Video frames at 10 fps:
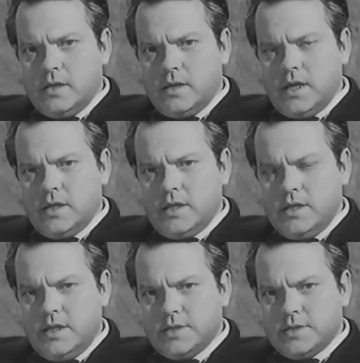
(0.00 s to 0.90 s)
And in
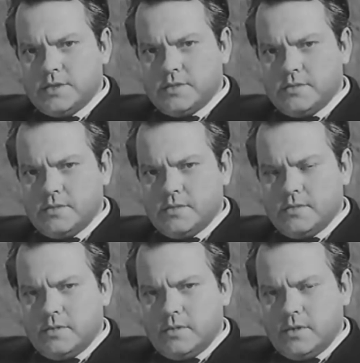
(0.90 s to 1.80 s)
these
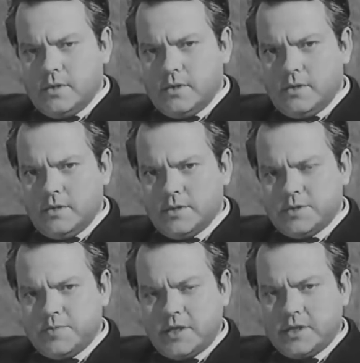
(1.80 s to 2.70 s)

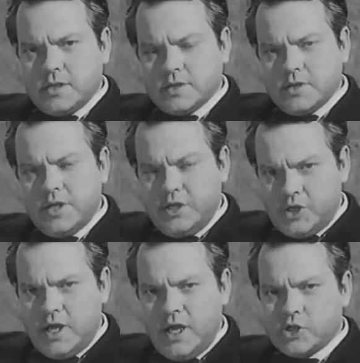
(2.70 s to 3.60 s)
spectacles, on each
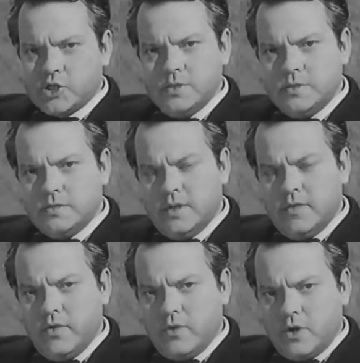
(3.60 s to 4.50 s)
occasion,
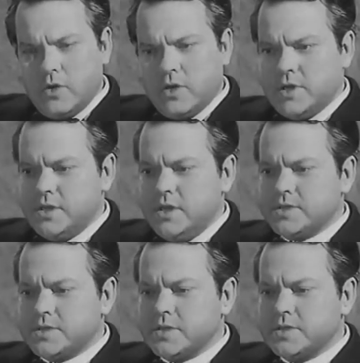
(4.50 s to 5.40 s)
every recorded
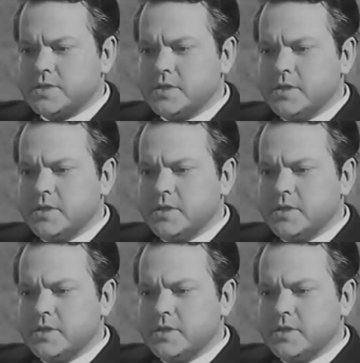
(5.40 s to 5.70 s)
instance